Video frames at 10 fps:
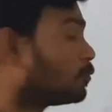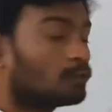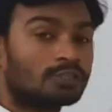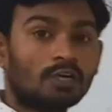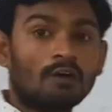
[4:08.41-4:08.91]

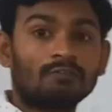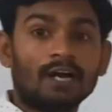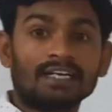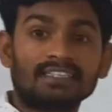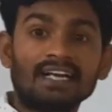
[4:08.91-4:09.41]
force
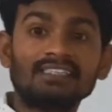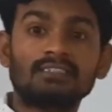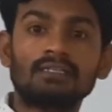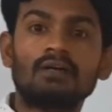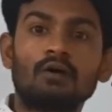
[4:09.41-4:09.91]
of
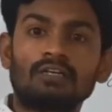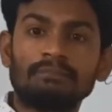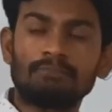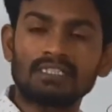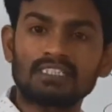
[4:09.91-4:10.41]
attraction or
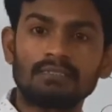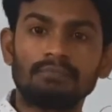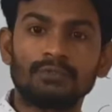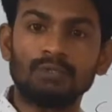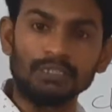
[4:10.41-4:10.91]

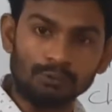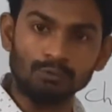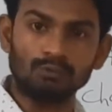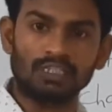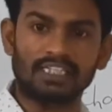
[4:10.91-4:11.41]
repulsion between
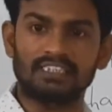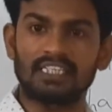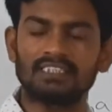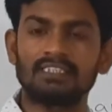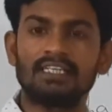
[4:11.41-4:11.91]
two
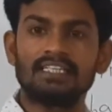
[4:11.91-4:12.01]
charges